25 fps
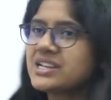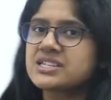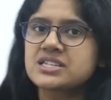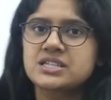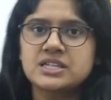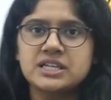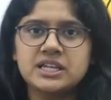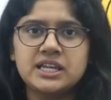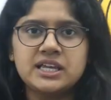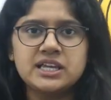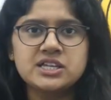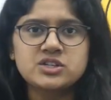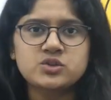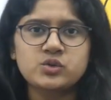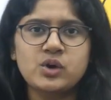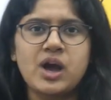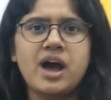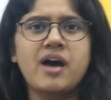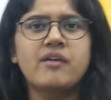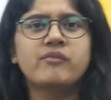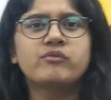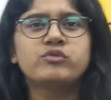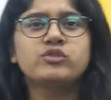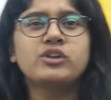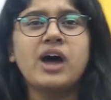test series, you
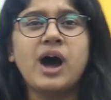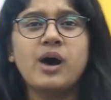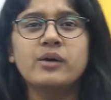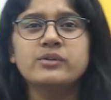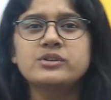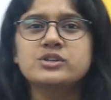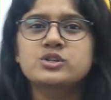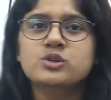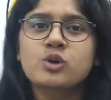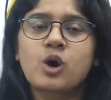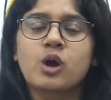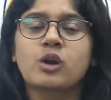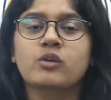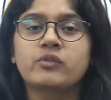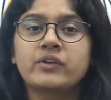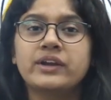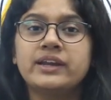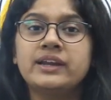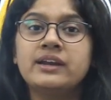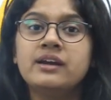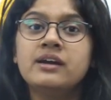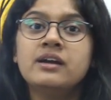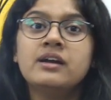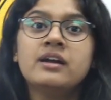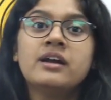have doubt
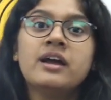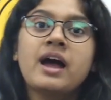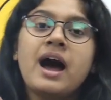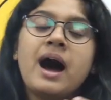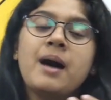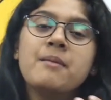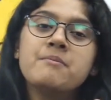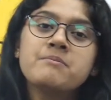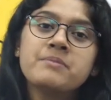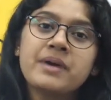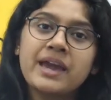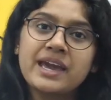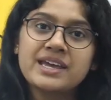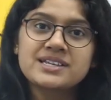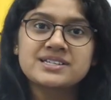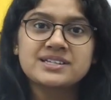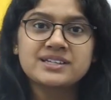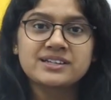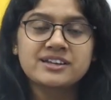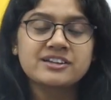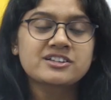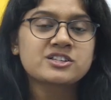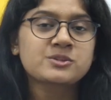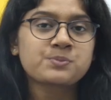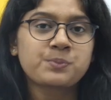solving,
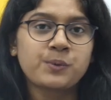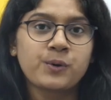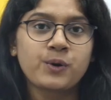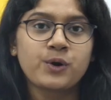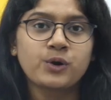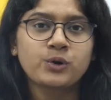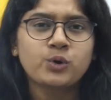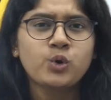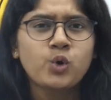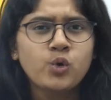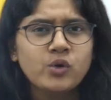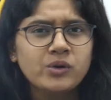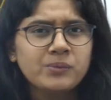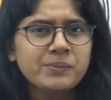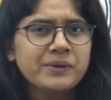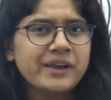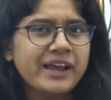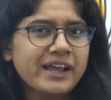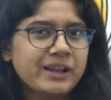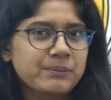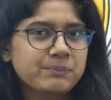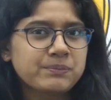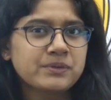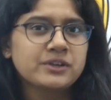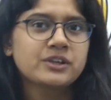amazing expert who will be
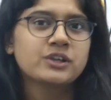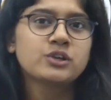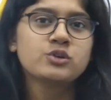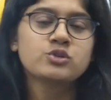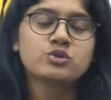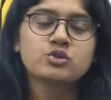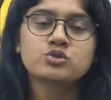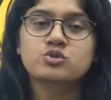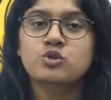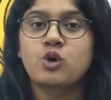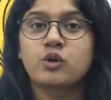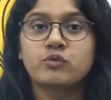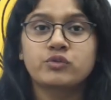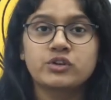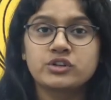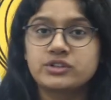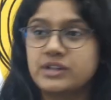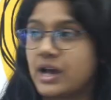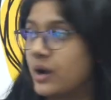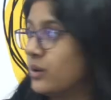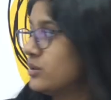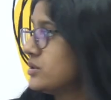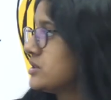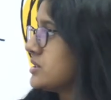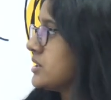helping you to solve your
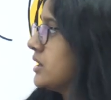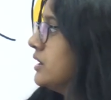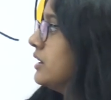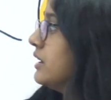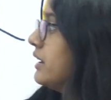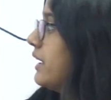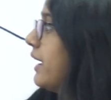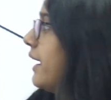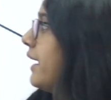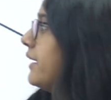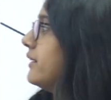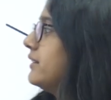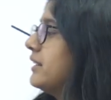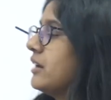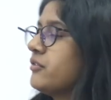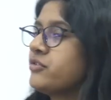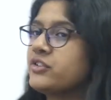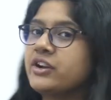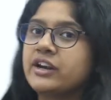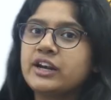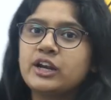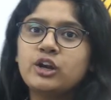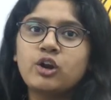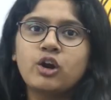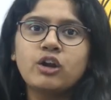doubts, and
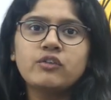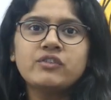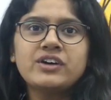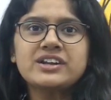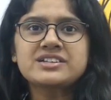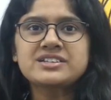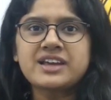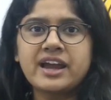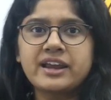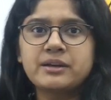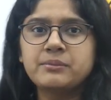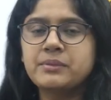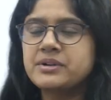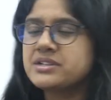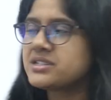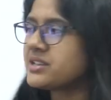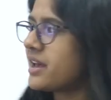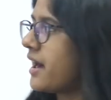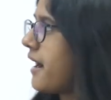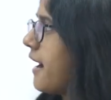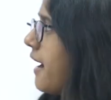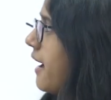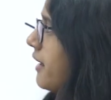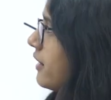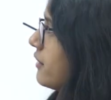definitely a lot of assignments,
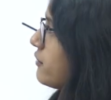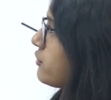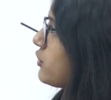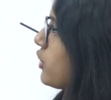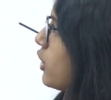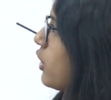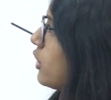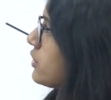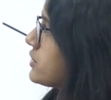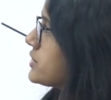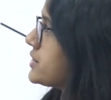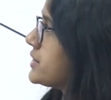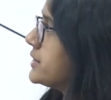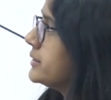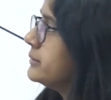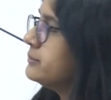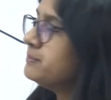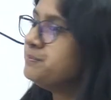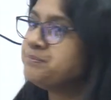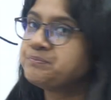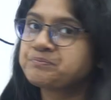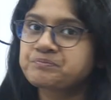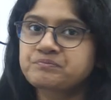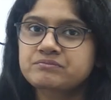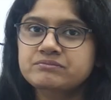and of course,
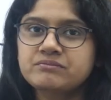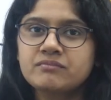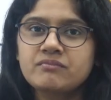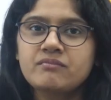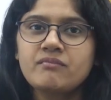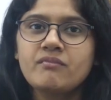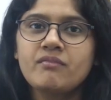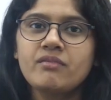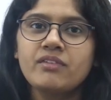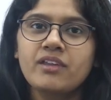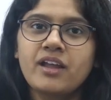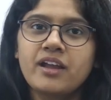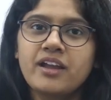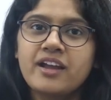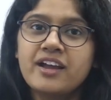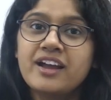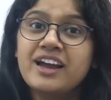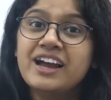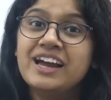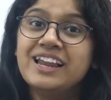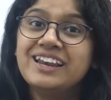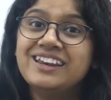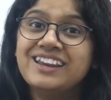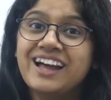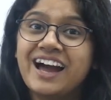
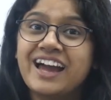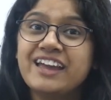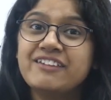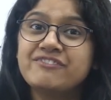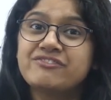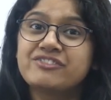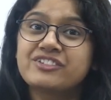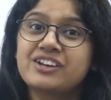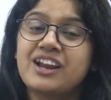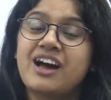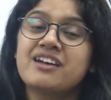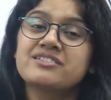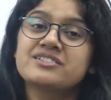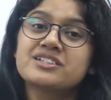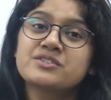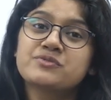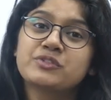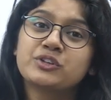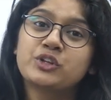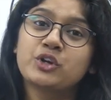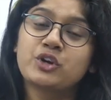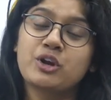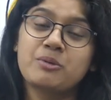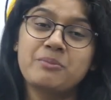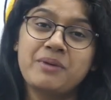live classes
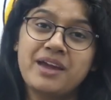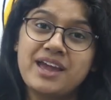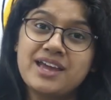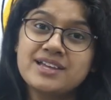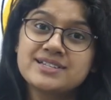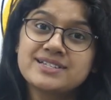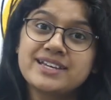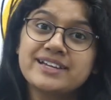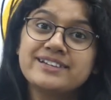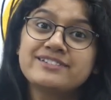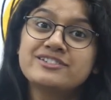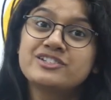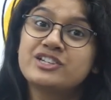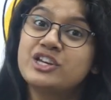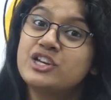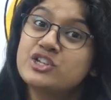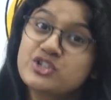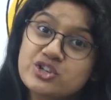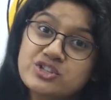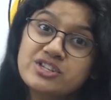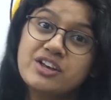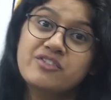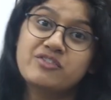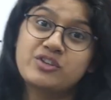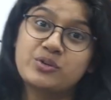with your amazing
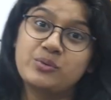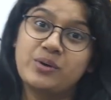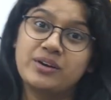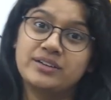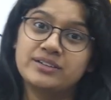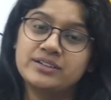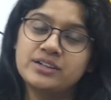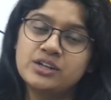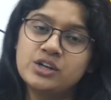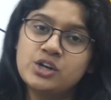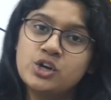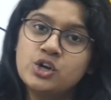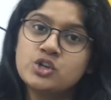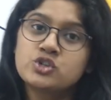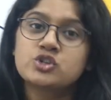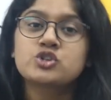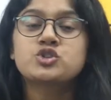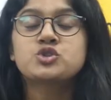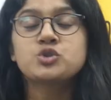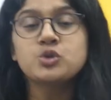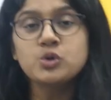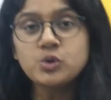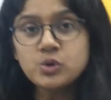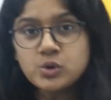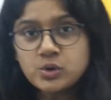teachers, everyone. So
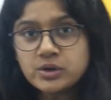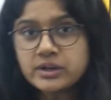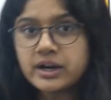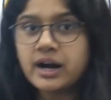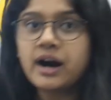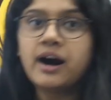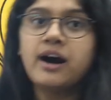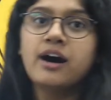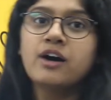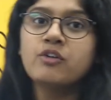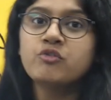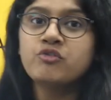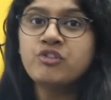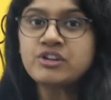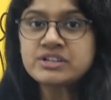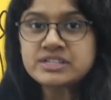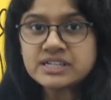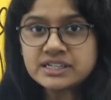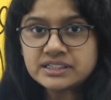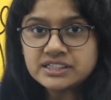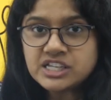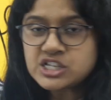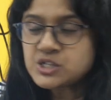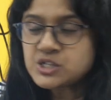do visit